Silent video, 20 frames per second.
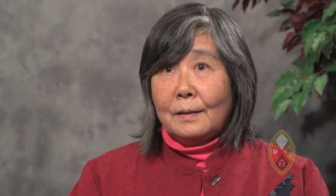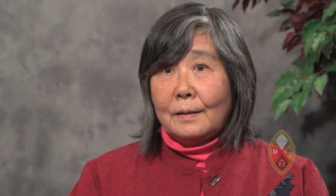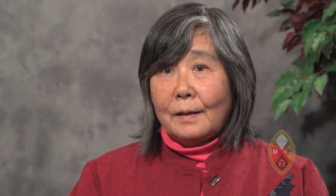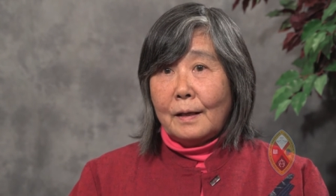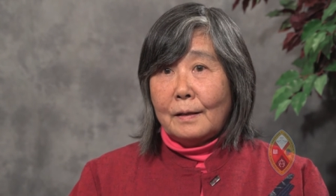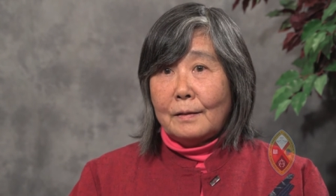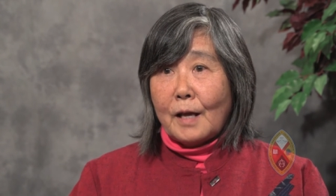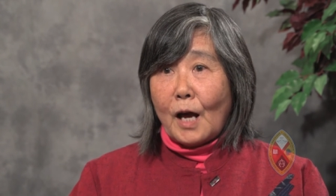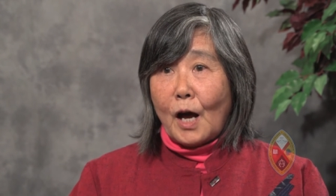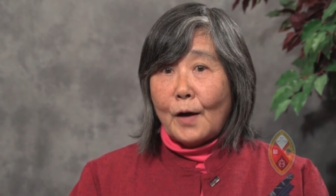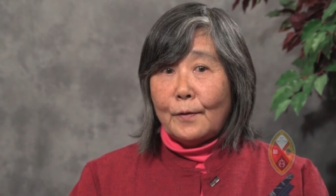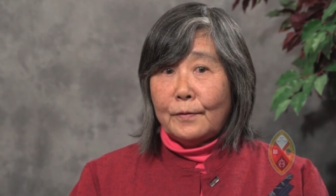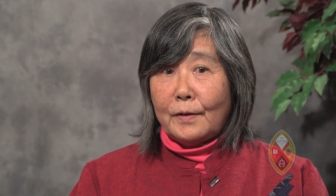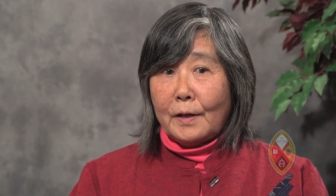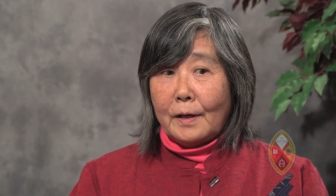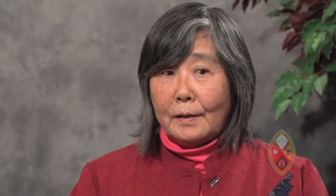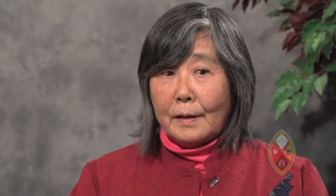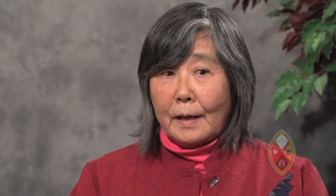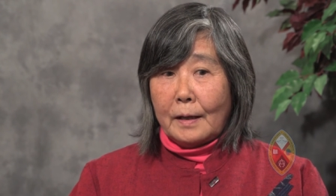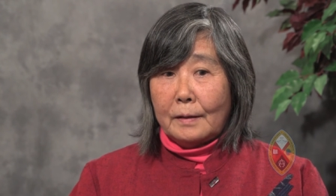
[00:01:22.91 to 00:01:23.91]
And
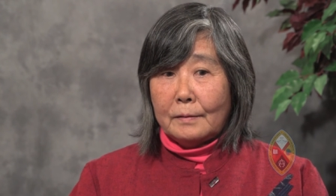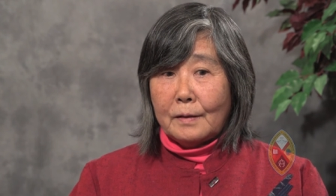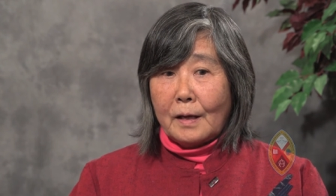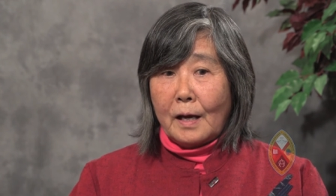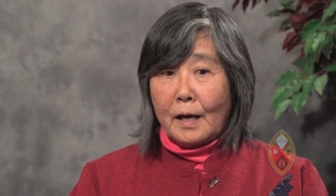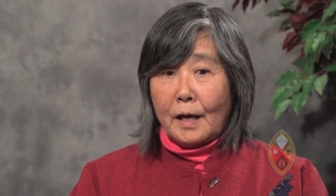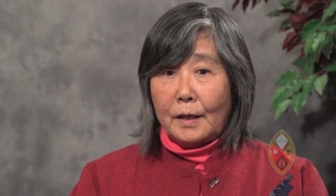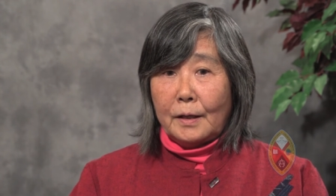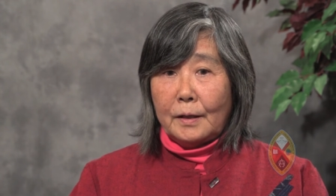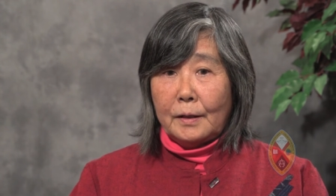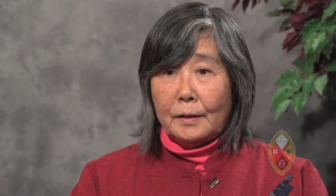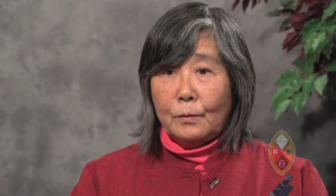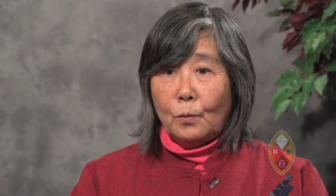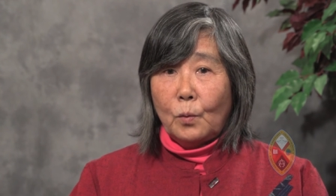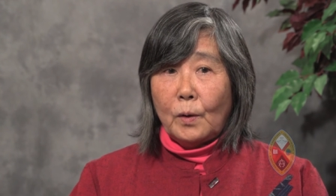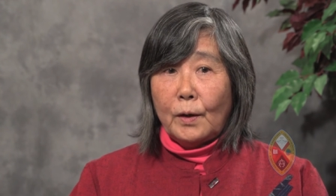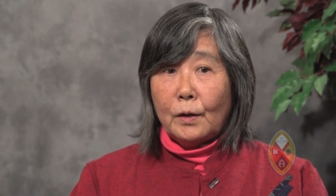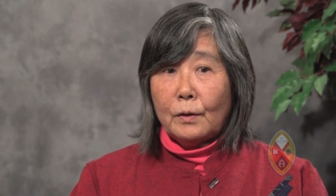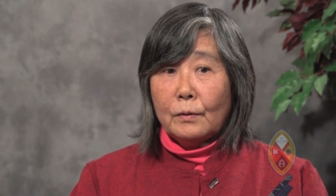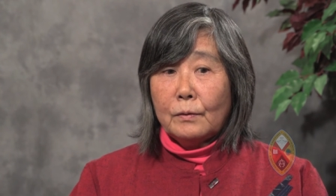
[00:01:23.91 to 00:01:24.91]
after that, I
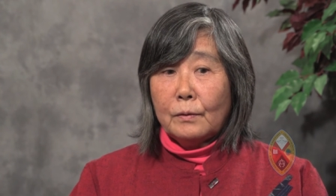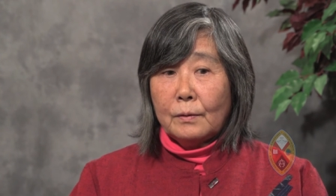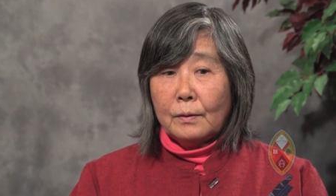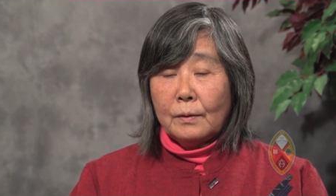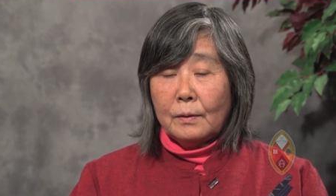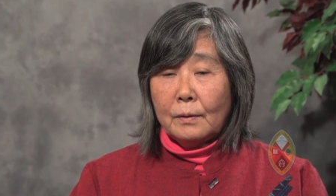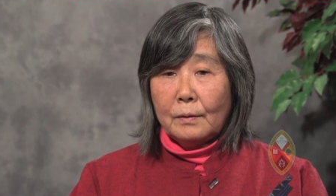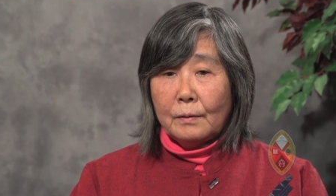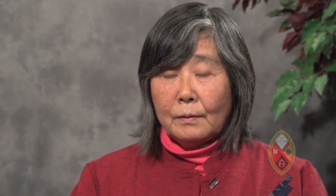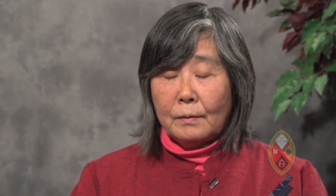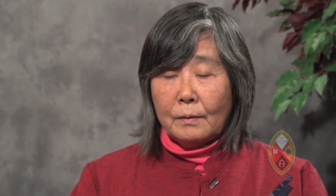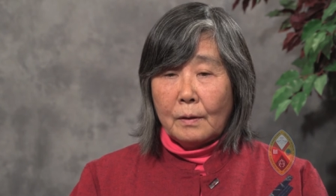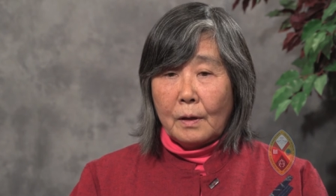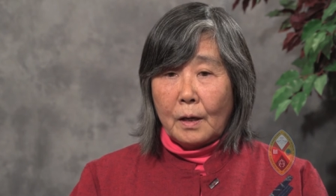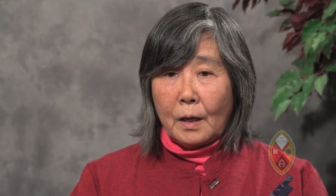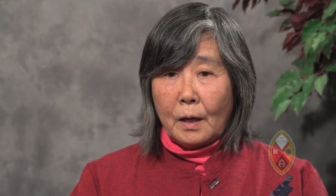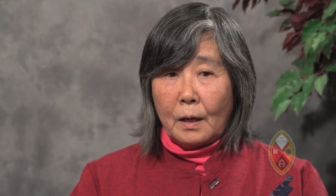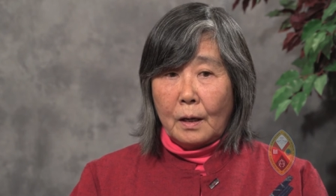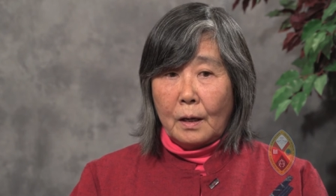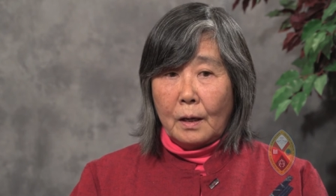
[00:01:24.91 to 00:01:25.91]
worked
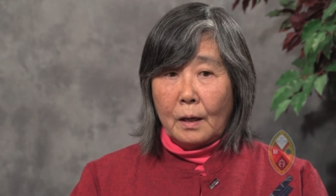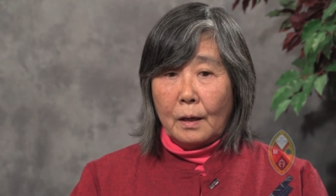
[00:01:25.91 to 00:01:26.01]
uh,